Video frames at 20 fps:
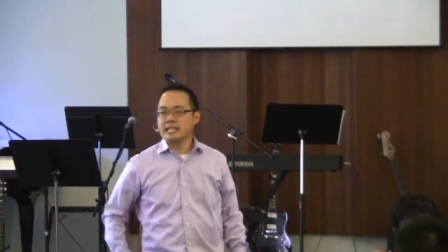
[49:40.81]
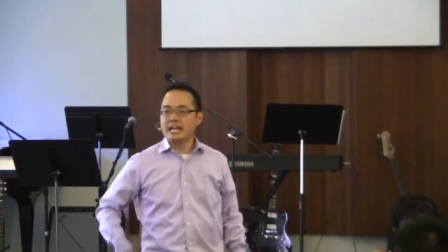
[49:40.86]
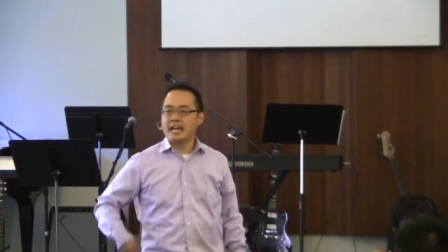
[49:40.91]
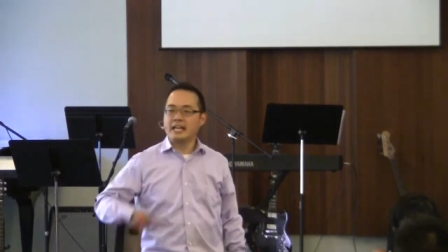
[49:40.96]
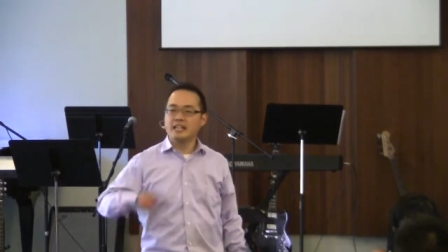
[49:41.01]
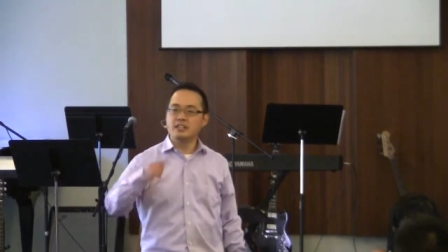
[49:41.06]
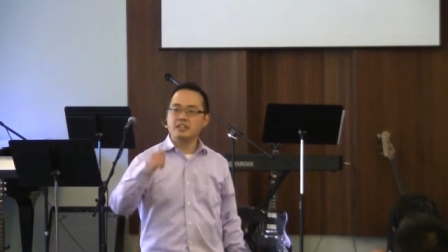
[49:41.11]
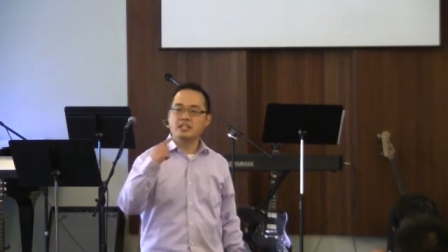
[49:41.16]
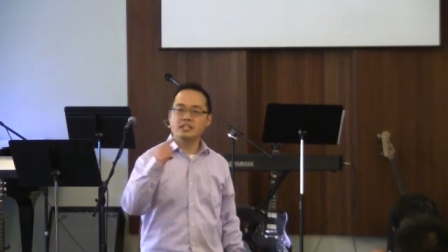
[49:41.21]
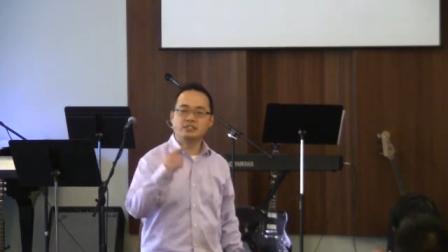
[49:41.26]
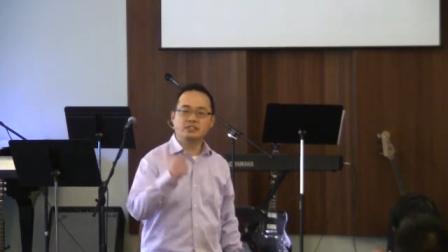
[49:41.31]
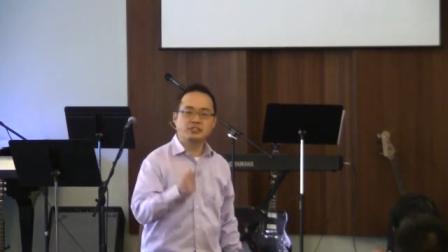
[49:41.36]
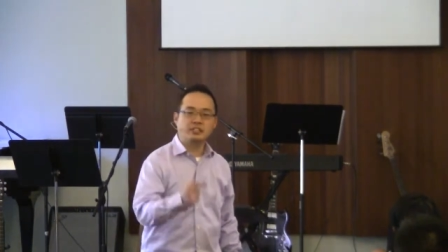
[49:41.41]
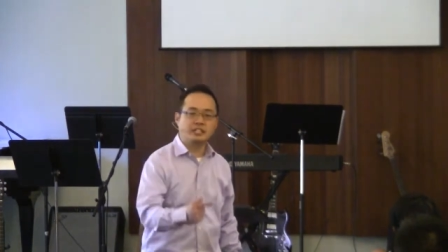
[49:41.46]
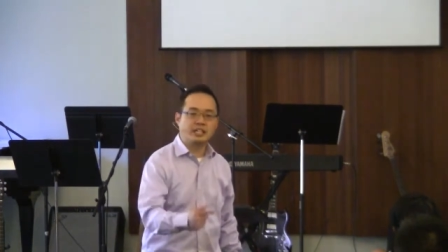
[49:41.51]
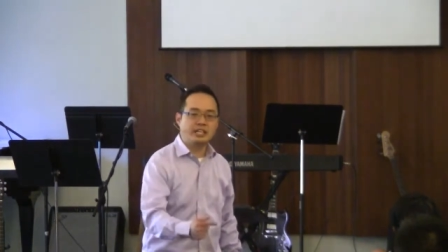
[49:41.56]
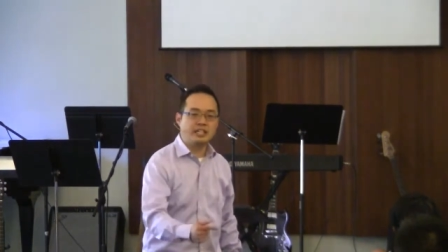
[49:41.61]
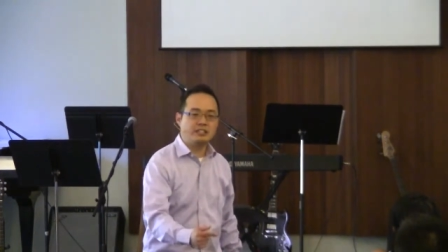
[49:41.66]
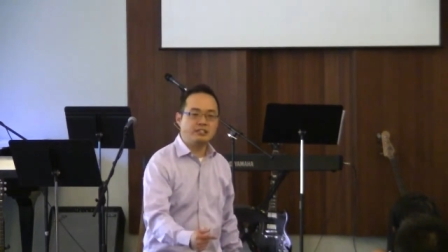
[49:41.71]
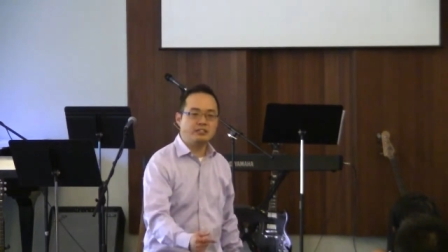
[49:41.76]
And this
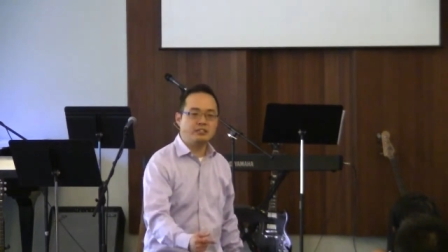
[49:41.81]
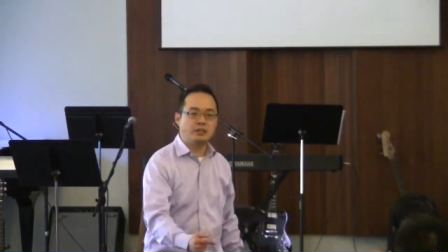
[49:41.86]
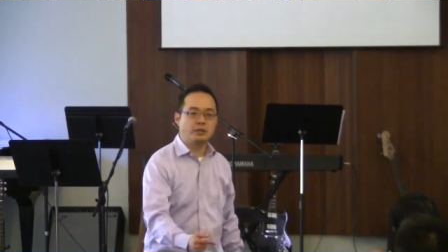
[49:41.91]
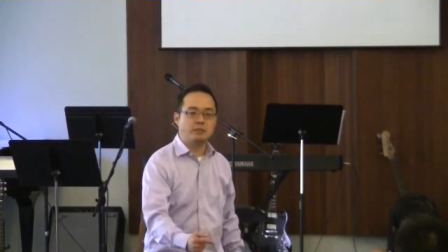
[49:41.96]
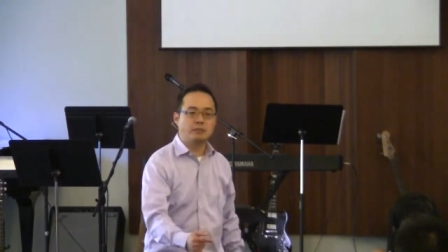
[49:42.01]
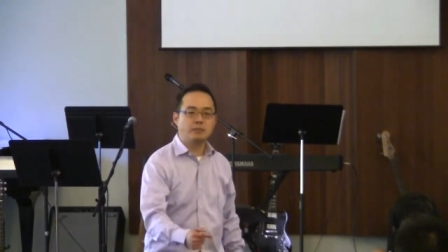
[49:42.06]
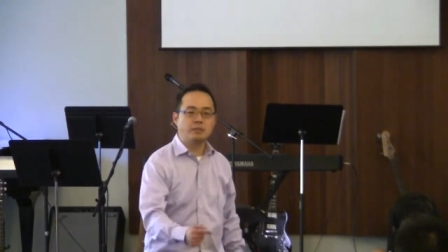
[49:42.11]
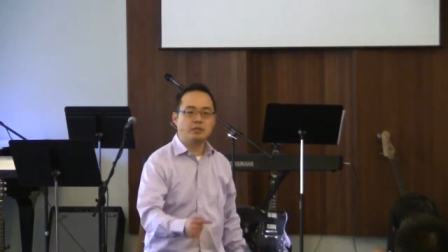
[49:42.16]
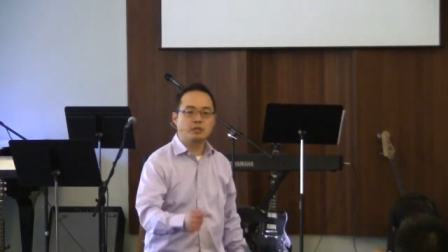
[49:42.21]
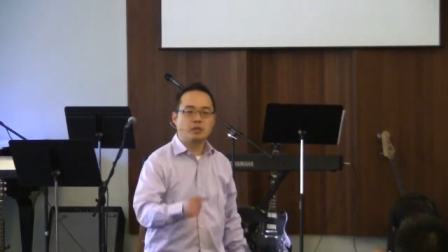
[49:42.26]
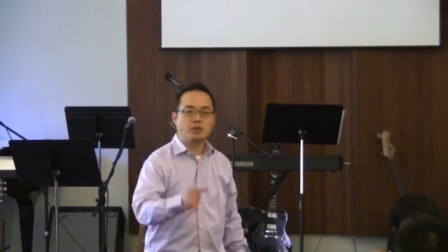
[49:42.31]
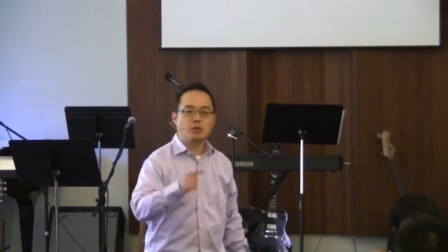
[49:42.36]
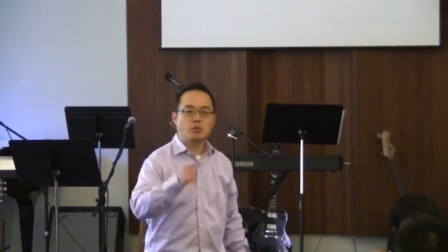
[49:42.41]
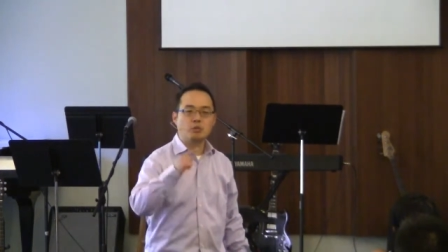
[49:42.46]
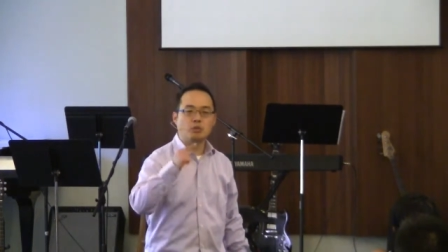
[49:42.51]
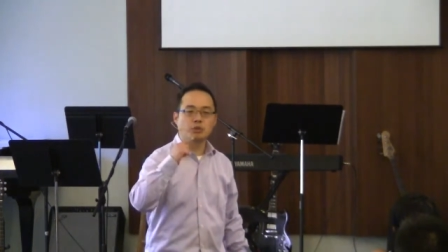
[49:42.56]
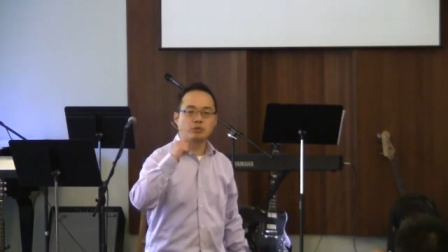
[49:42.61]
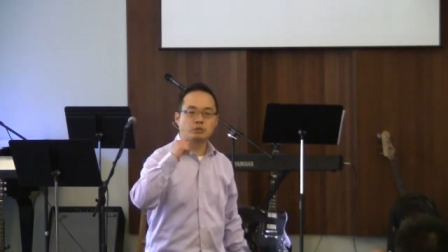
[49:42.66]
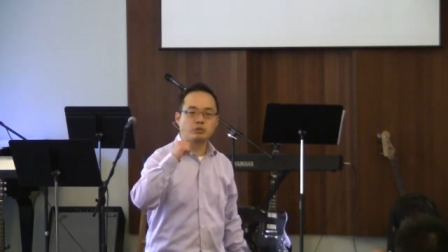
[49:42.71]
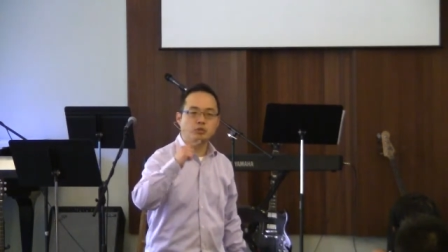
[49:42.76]
kingdom
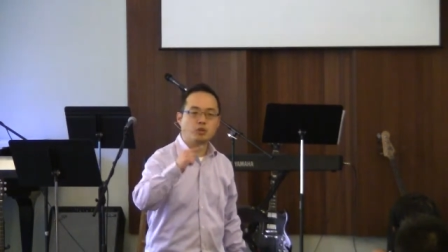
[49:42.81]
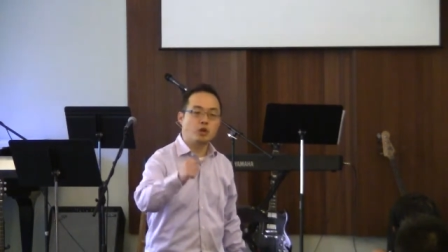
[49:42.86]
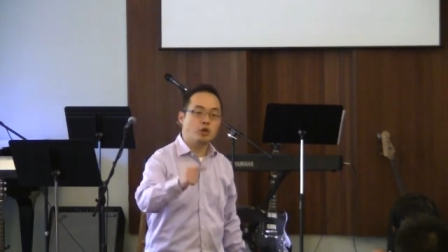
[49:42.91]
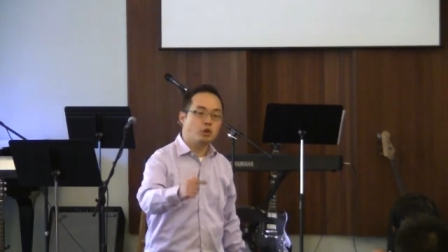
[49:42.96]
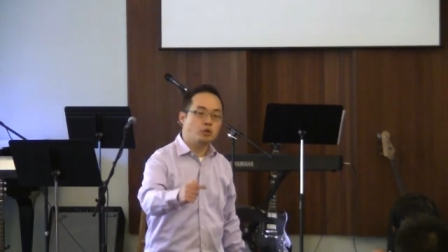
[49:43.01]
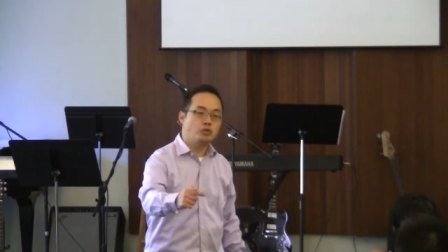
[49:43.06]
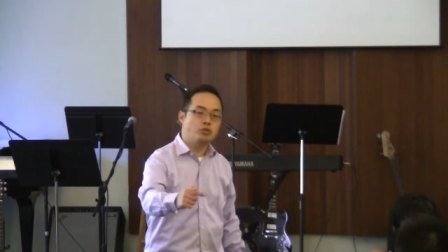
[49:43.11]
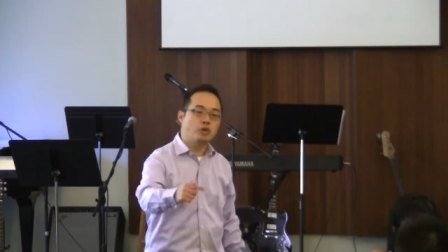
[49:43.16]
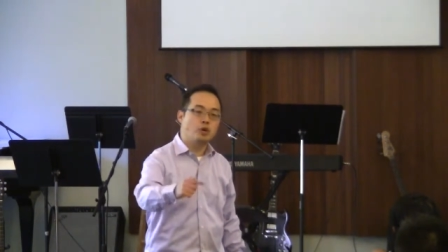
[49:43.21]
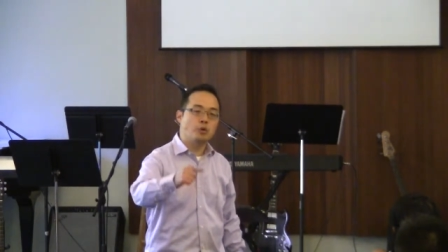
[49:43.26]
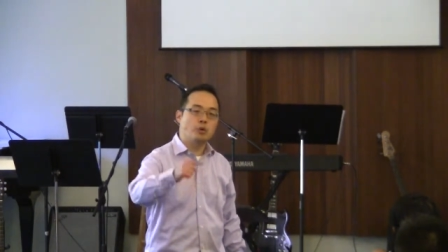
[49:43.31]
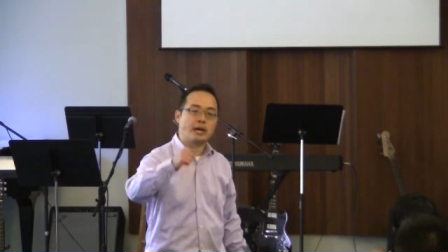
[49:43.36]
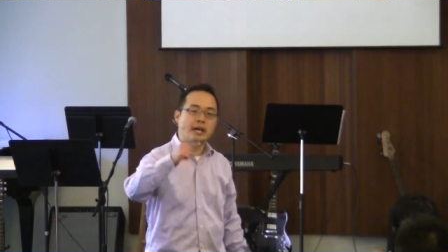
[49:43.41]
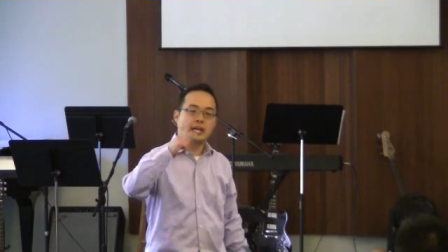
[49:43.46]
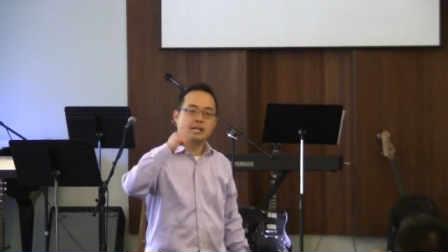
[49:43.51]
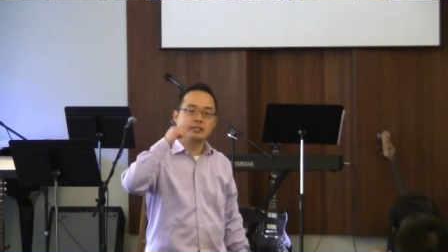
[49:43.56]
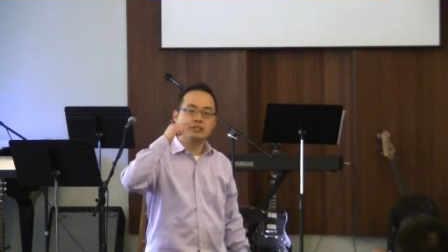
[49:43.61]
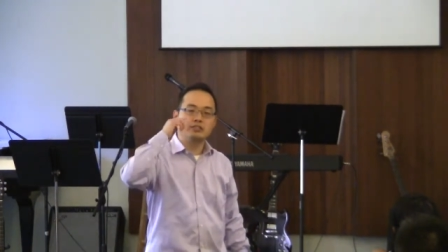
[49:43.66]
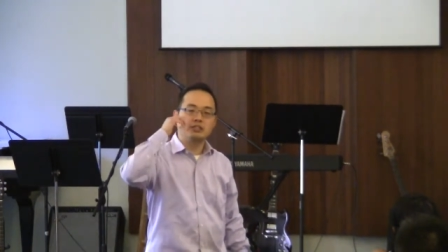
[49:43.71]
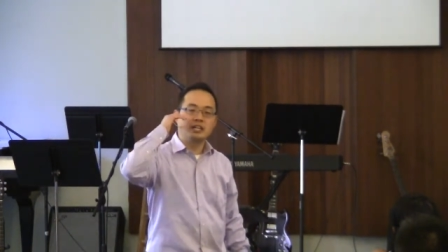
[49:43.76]
will know no
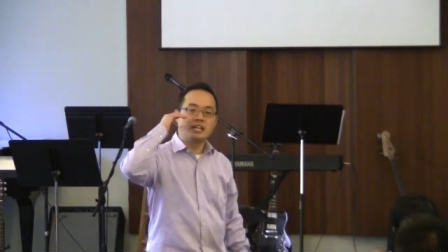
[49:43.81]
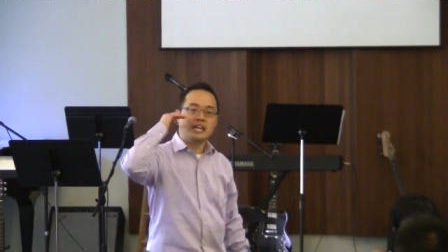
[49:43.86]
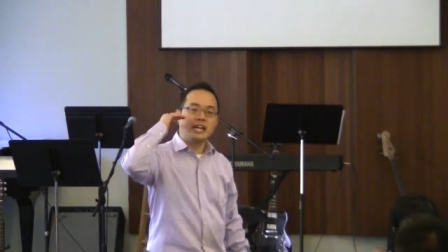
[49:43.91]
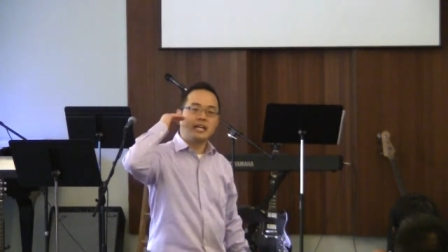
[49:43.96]
end.